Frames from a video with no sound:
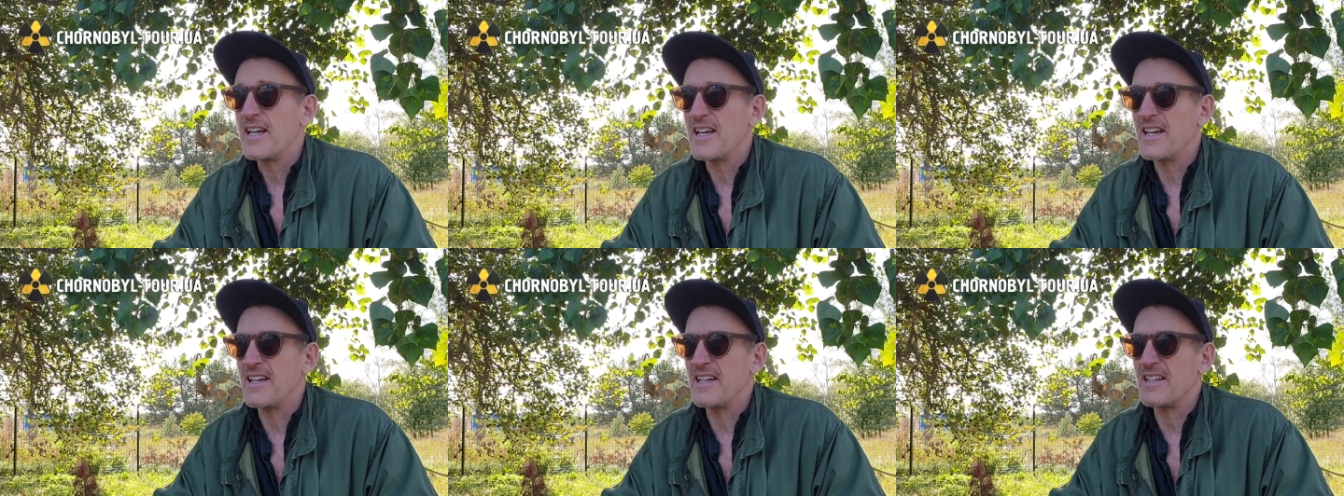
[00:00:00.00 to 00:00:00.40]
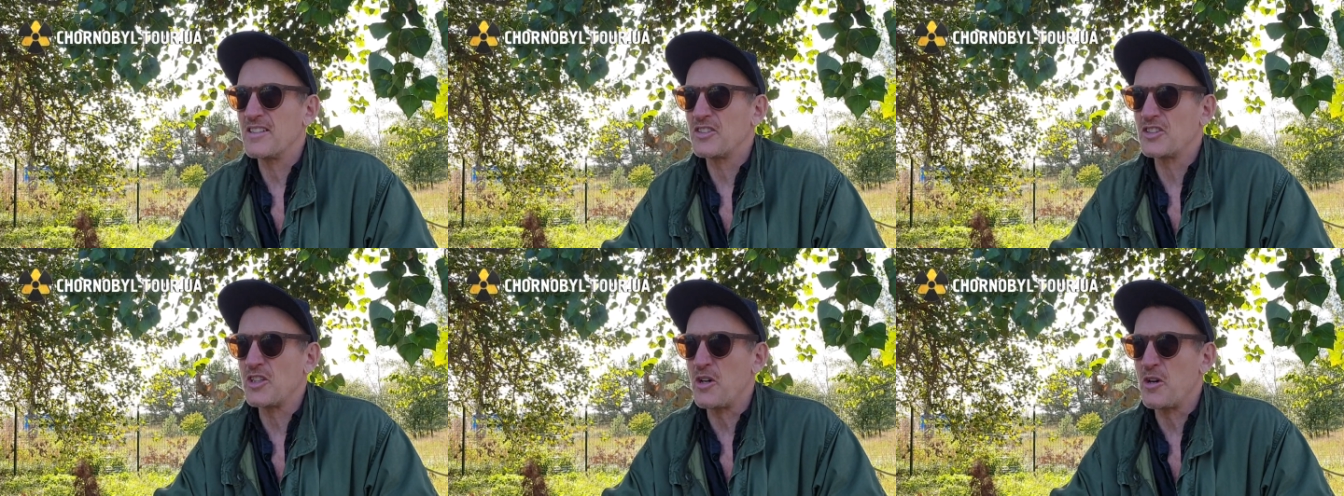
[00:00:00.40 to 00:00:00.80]

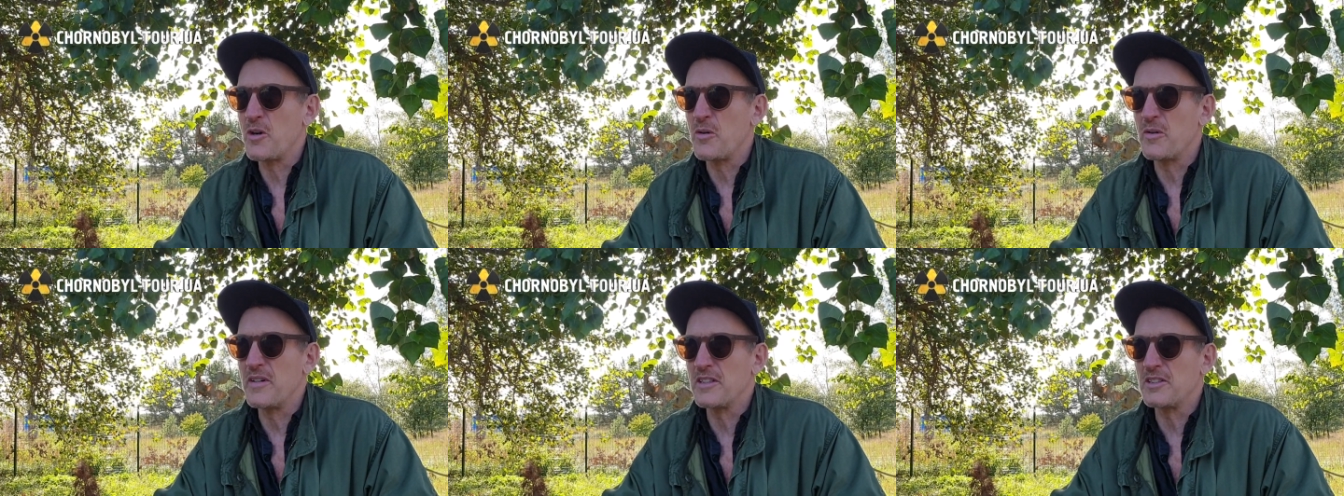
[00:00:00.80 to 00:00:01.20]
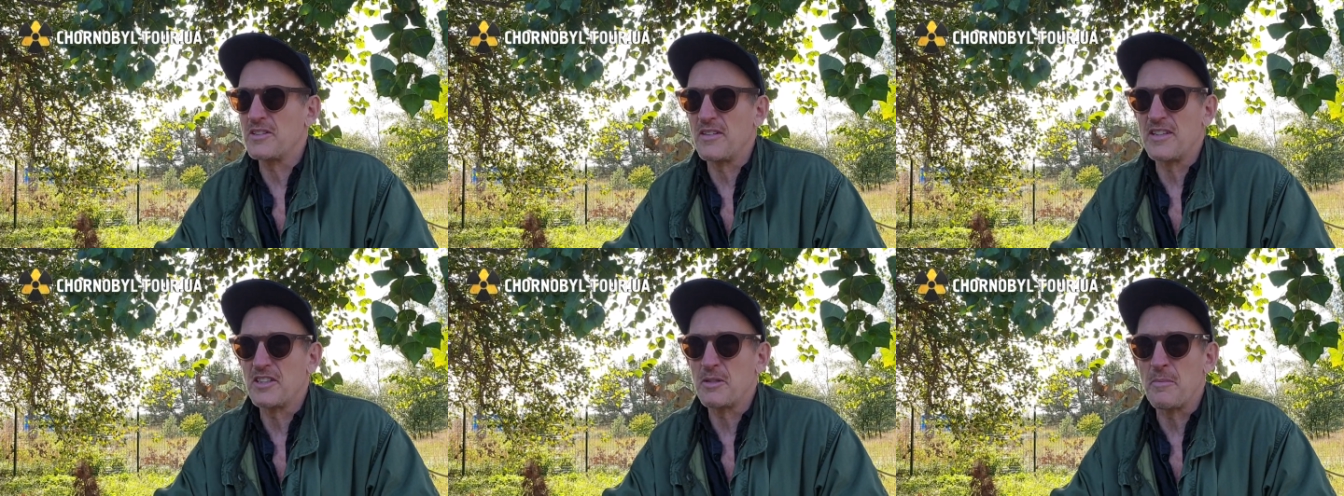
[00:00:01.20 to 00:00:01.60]
Uh, so
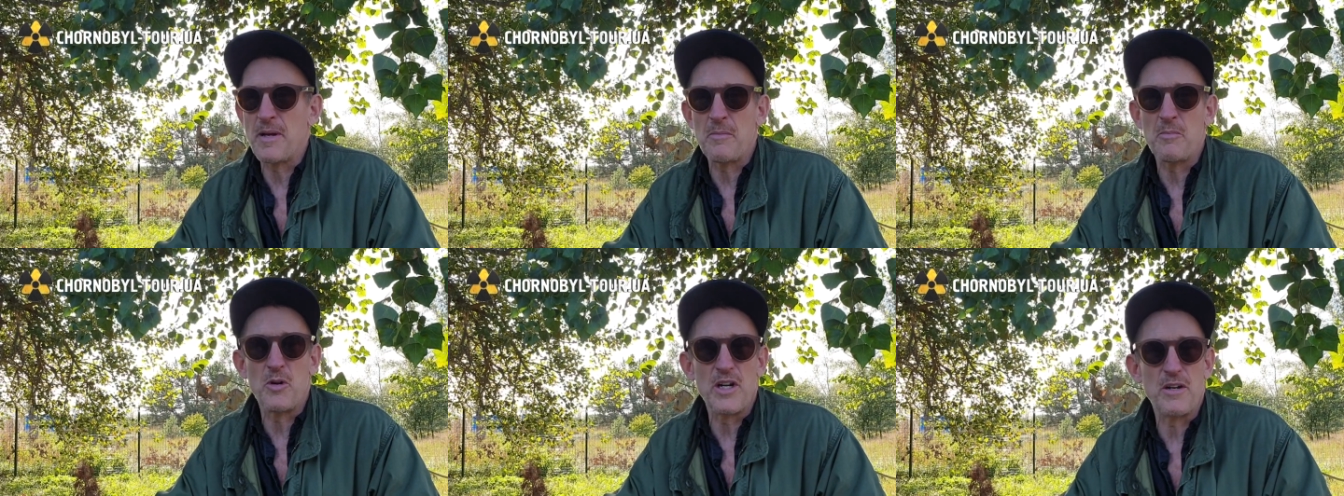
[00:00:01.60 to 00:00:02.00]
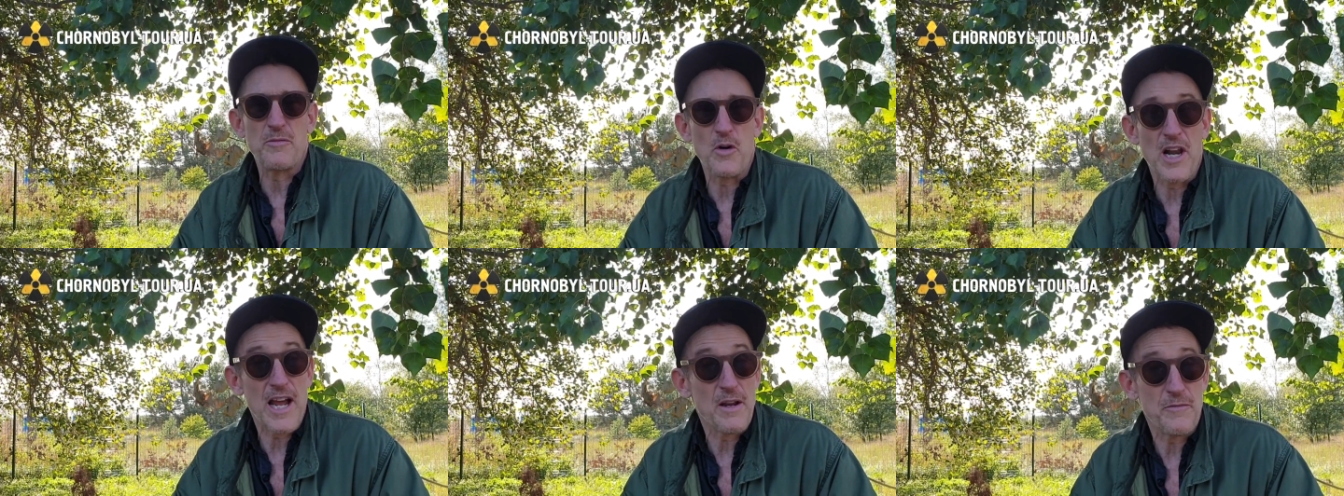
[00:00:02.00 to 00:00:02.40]
it's, it's a memory
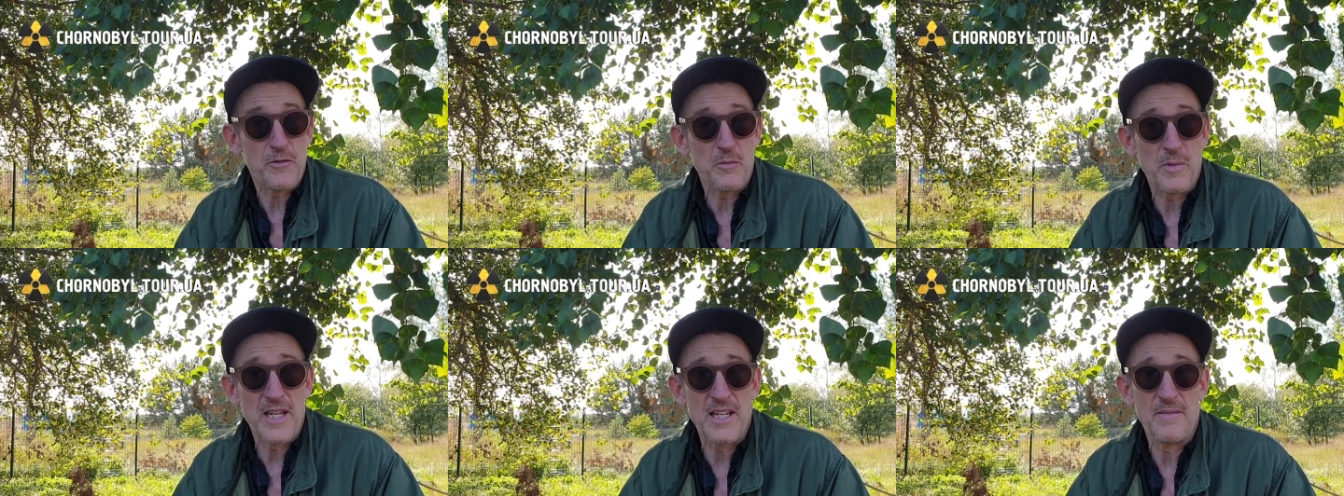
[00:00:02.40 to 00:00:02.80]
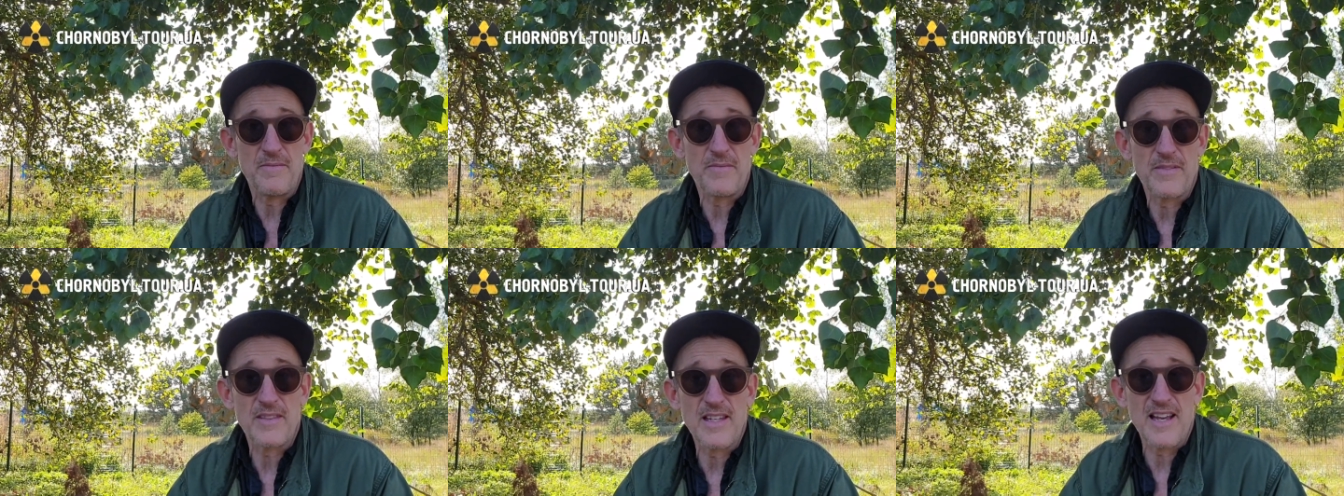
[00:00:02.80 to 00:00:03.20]
for life for me,
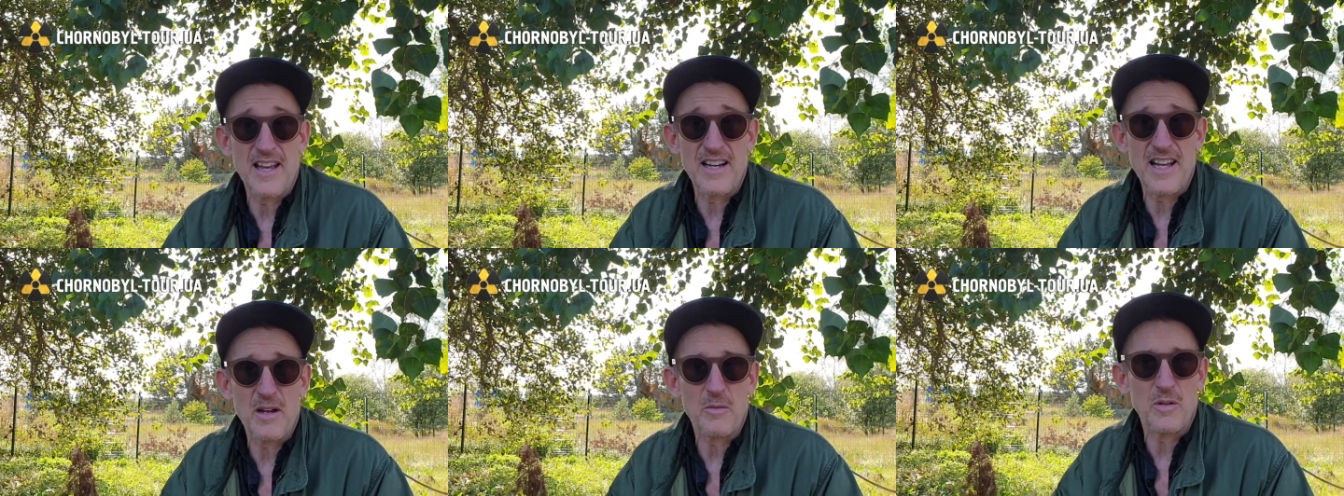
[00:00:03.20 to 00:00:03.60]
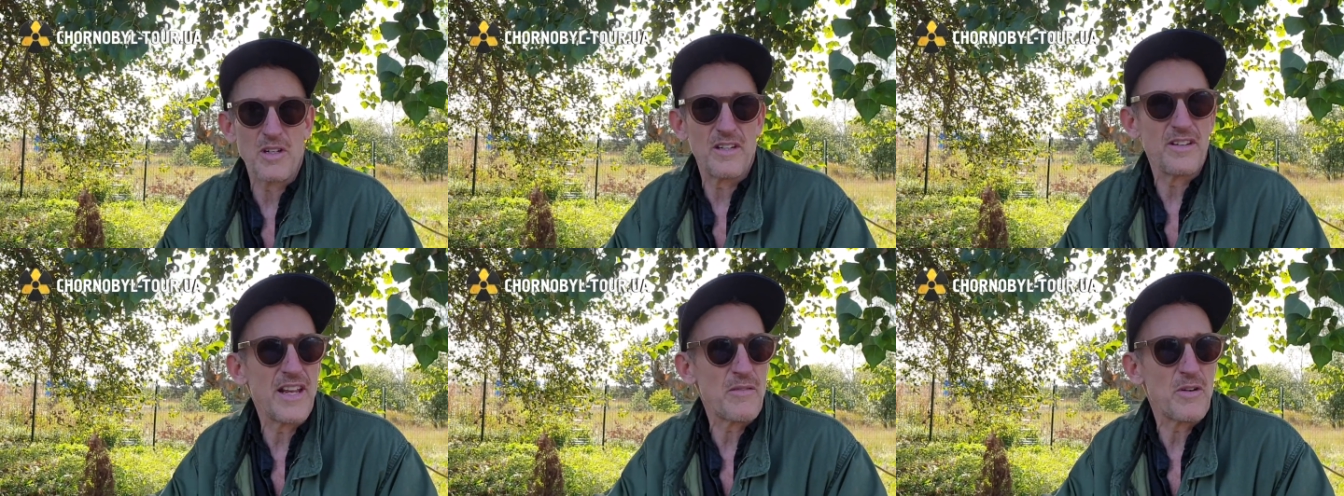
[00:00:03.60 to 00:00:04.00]
and I
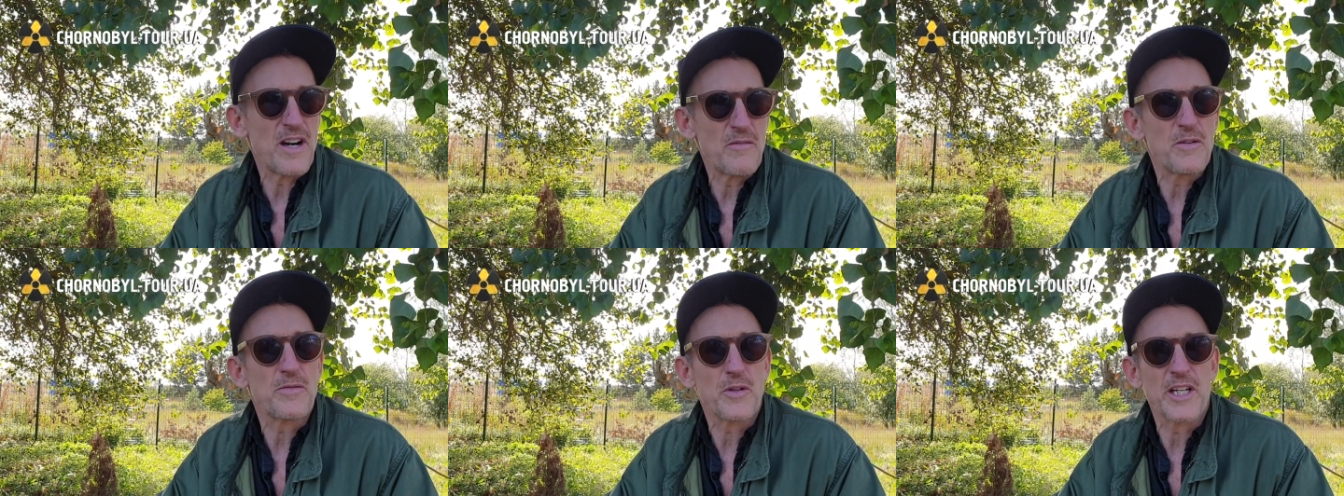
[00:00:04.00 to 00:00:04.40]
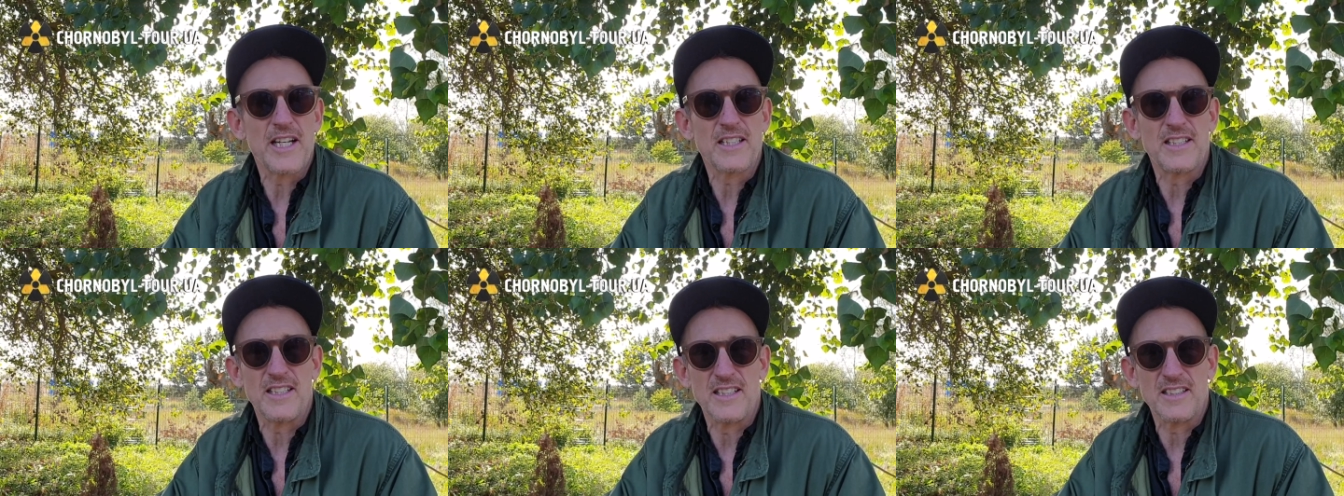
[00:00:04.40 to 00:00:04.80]
will never ever
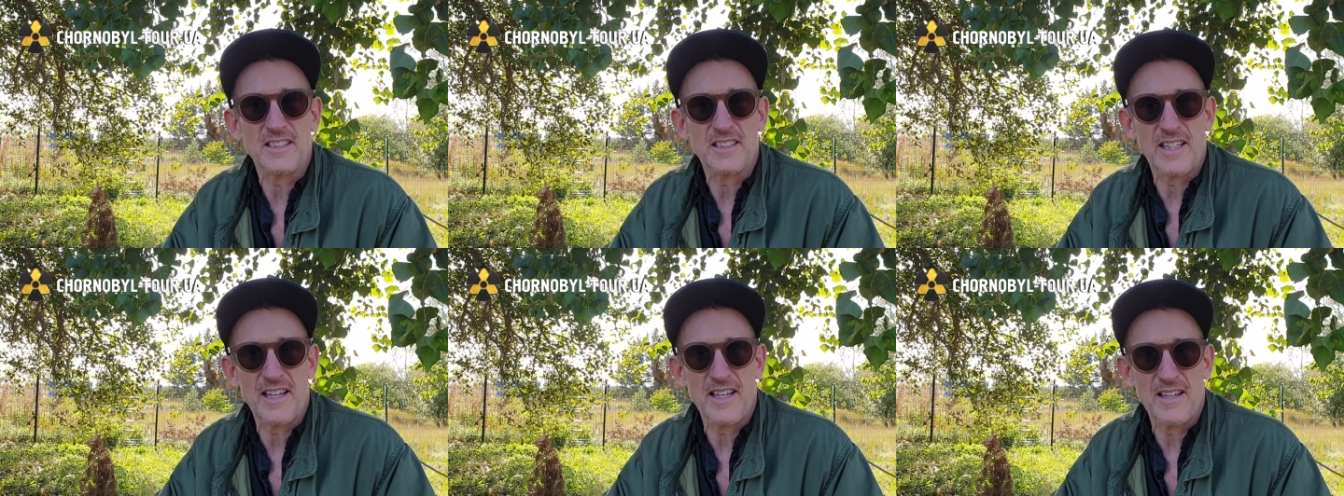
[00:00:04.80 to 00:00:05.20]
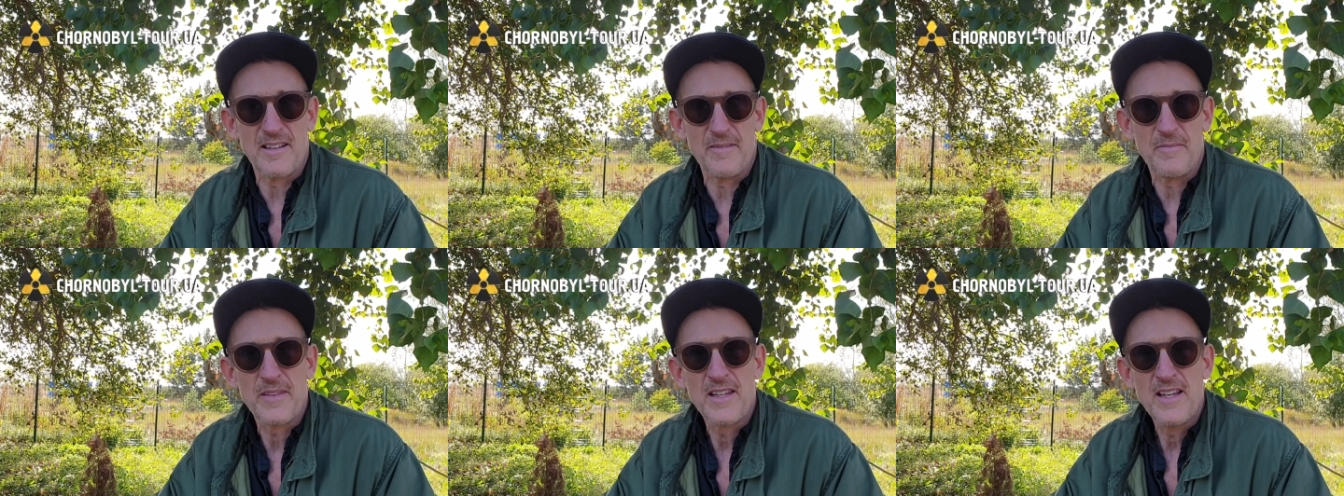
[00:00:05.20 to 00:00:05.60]
forget this. Uh,